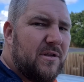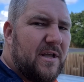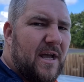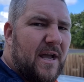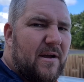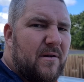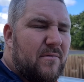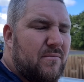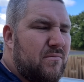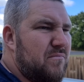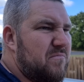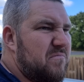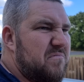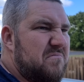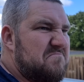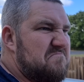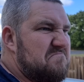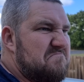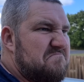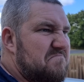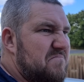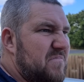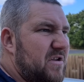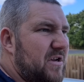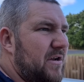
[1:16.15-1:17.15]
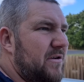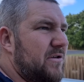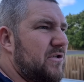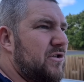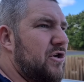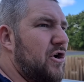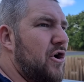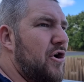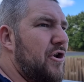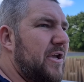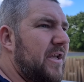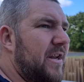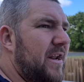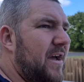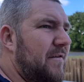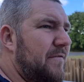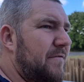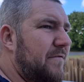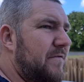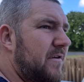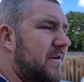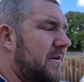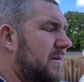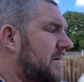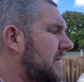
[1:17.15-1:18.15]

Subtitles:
They're, sturdy enough.